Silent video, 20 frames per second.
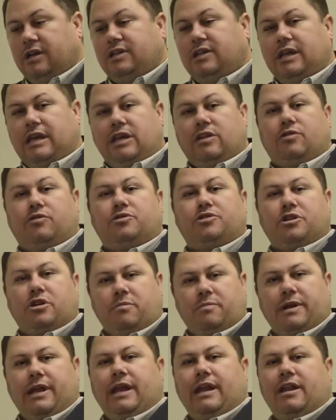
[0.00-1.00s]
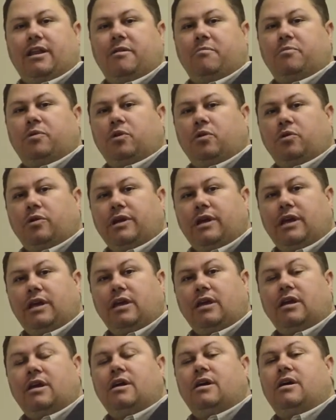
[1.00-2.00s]
to either terminate an
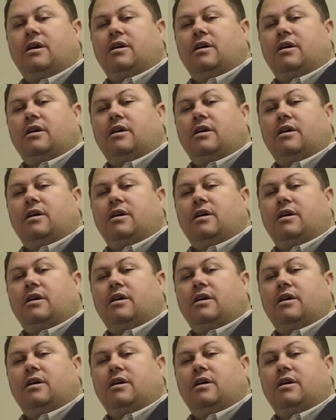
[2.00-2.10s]
employee,